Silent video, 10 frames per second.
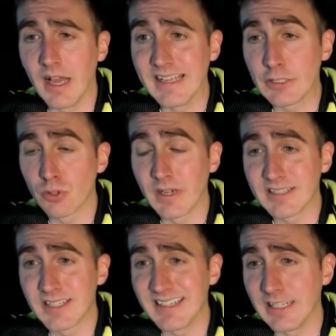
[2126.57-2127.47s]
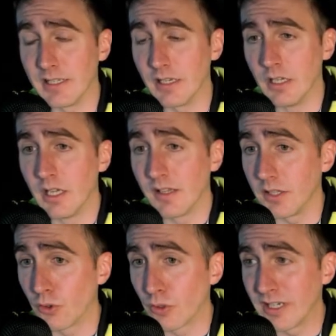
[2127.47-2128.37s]
interested in
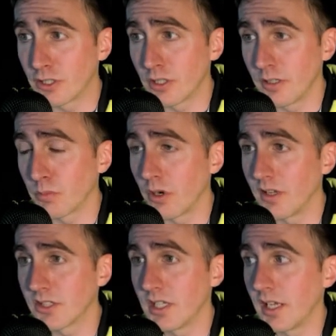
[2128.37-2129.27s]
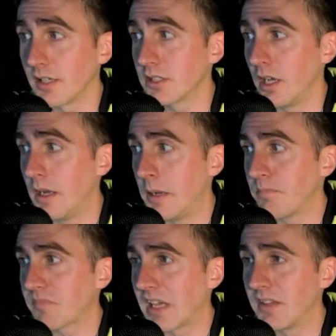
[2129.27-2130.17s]
the credentialing process,
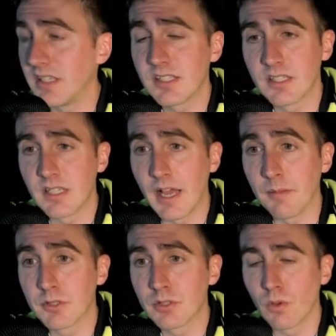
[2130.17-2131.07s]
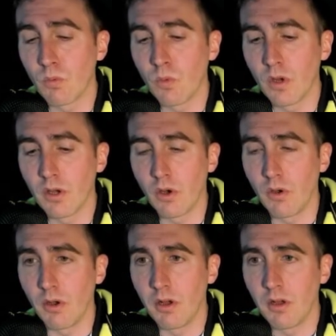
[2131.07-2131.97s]
these steps
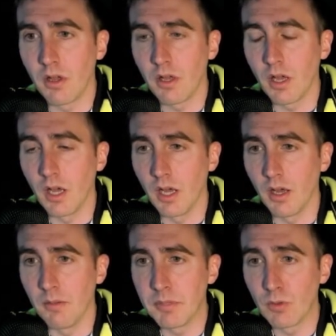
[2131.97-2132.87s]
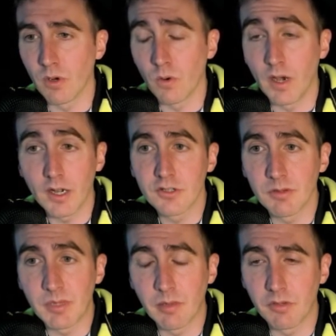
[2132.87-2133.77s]
will be required to
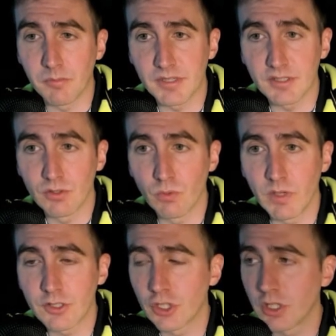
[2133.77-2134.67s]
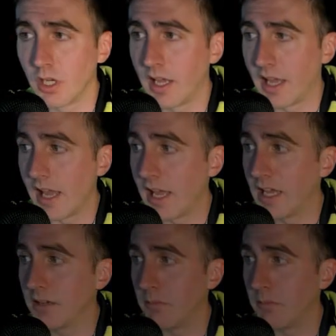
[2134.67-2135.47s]
be able to be switched and